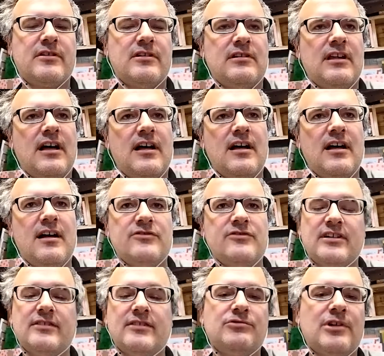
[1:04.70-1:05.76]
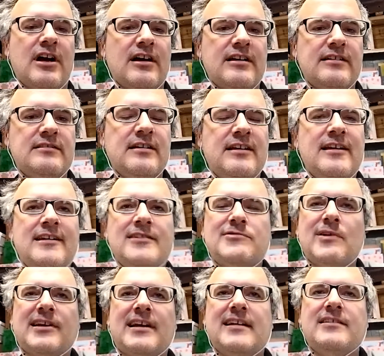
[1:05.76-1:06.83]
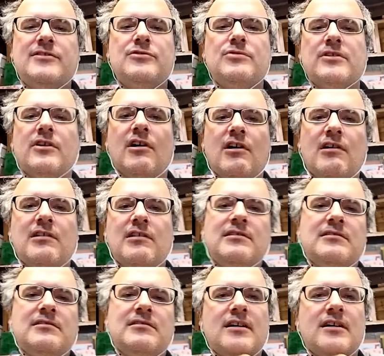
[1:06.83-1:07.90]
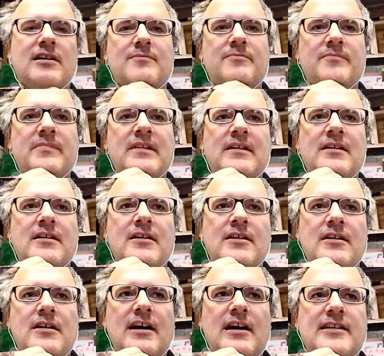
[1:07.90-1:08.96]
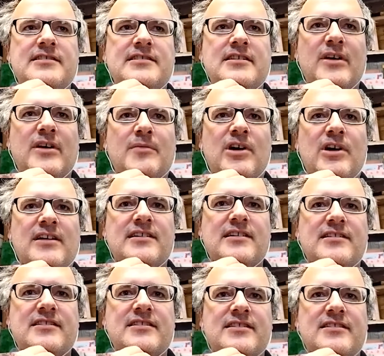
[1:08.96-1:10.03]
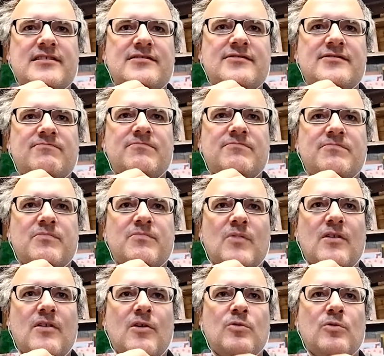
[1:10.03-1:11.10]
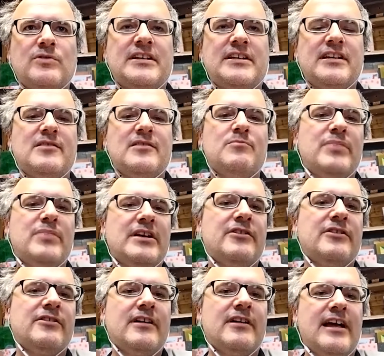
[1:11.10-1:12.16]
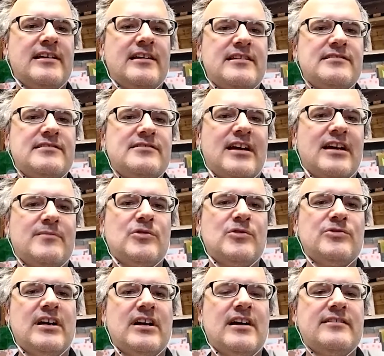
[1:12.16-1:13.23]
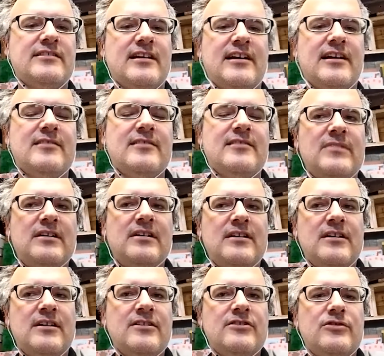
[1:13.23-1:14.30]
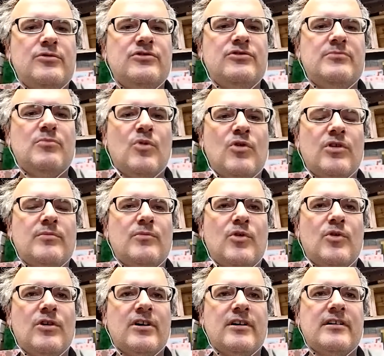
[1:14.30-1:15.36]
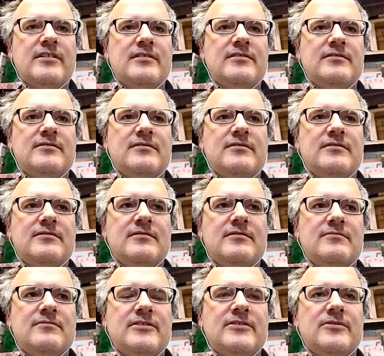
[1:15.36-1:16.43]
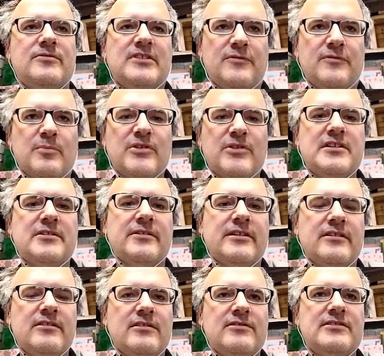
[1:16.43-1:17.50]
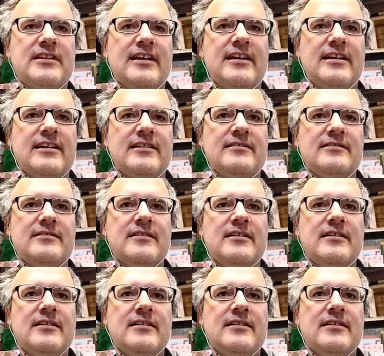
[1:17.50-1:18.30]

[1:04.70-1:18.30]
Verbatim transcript: collage, and drawing. So I kind of do it all. Um, I see my process is only getting bigger as time goes on. I'm using more and more, you know, different materials and